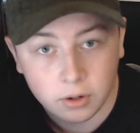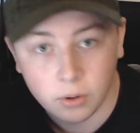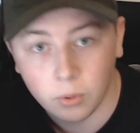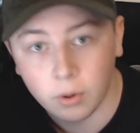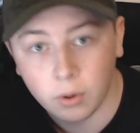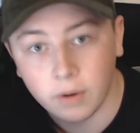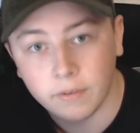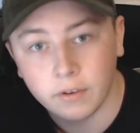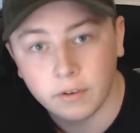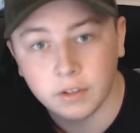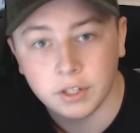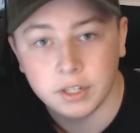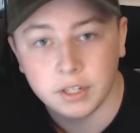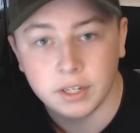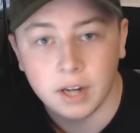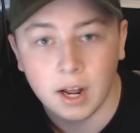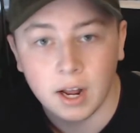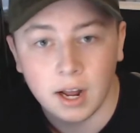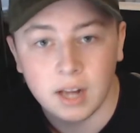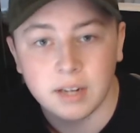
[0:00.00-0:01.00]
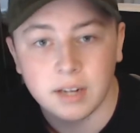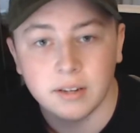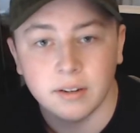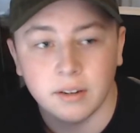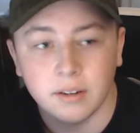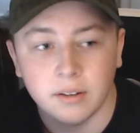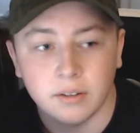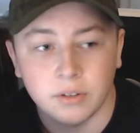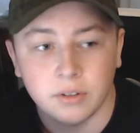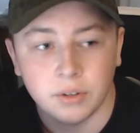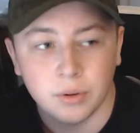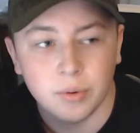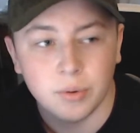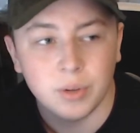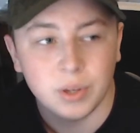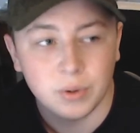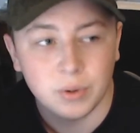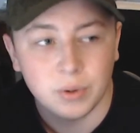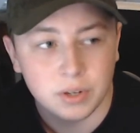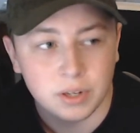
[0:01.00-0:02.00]
or if you're just not too
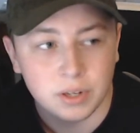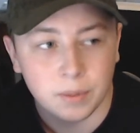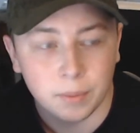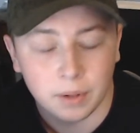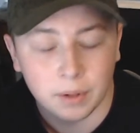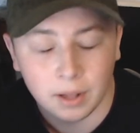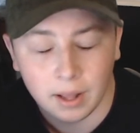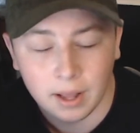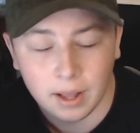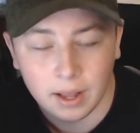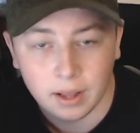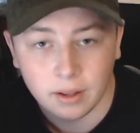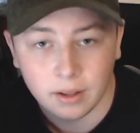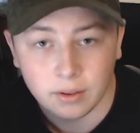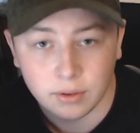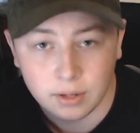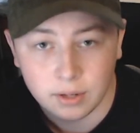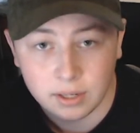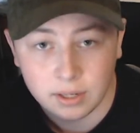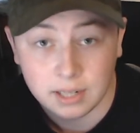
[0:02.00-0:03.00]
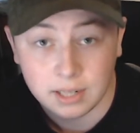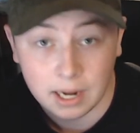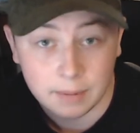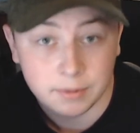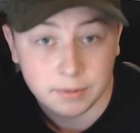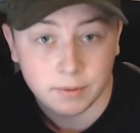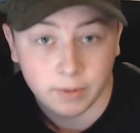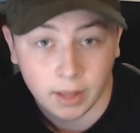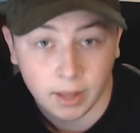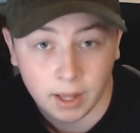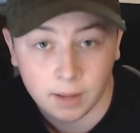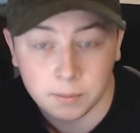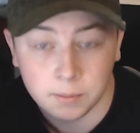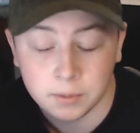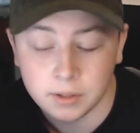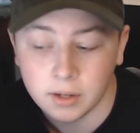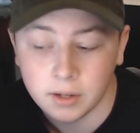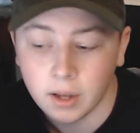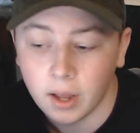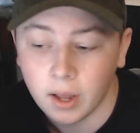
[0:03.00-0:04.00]
used to playing these types of
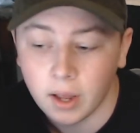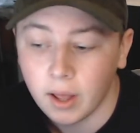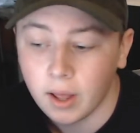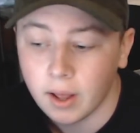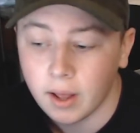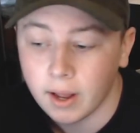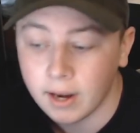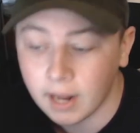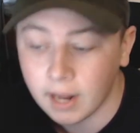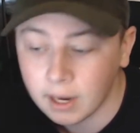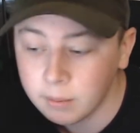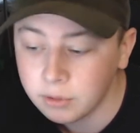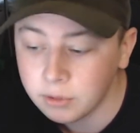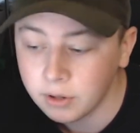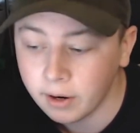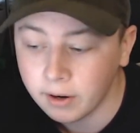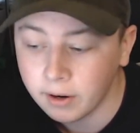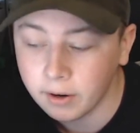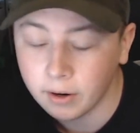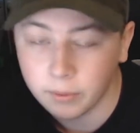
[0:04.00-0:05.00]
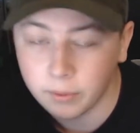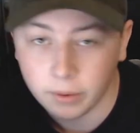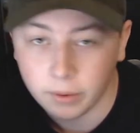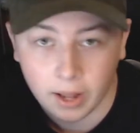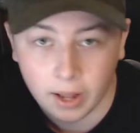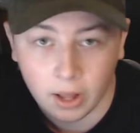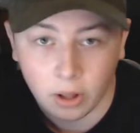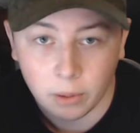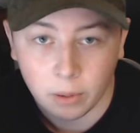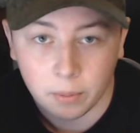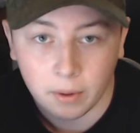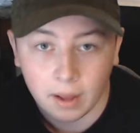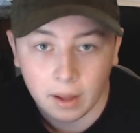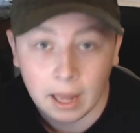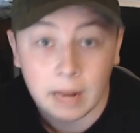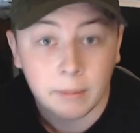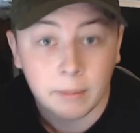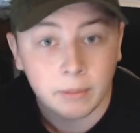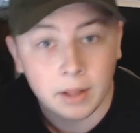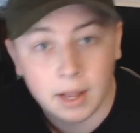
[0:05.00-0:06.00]
games, an aim trainer can really help.
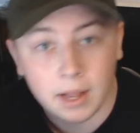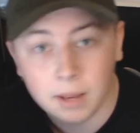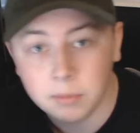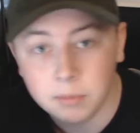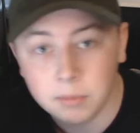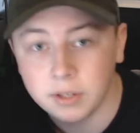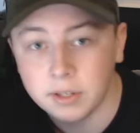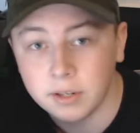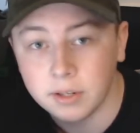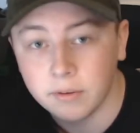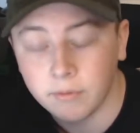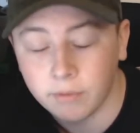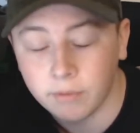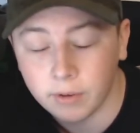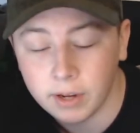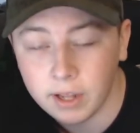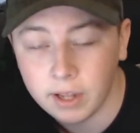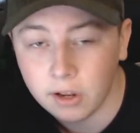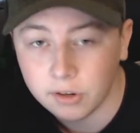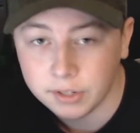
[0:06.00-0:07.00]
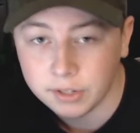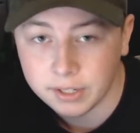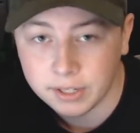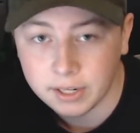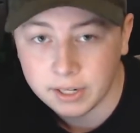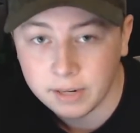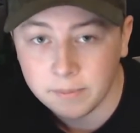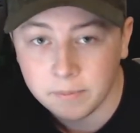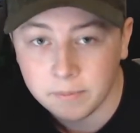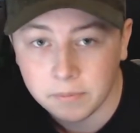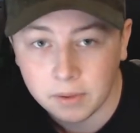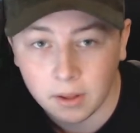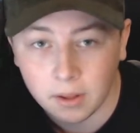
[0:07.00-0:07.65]
Aim Labs is free on Steam.